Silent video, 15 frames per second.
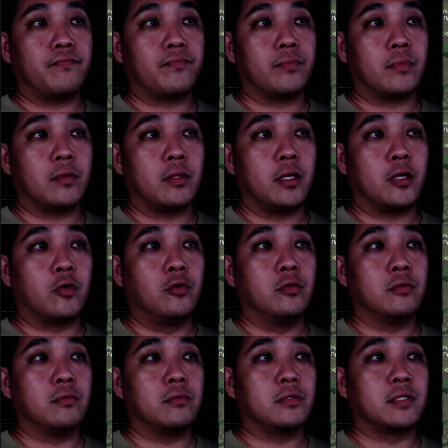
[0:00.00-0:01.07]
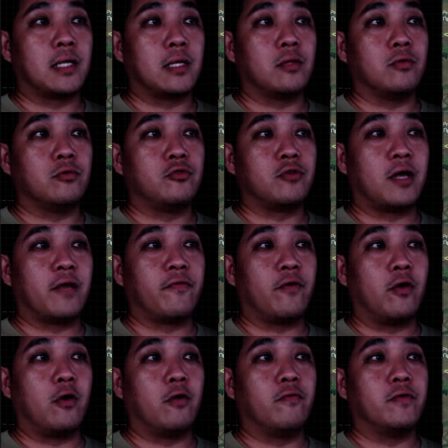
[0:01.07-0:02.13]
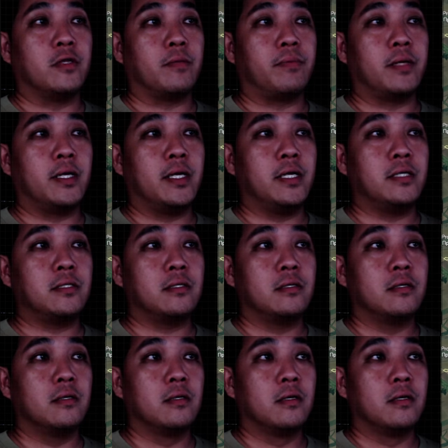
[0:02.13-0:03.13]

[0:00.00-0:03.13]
they could start to drive all over the place,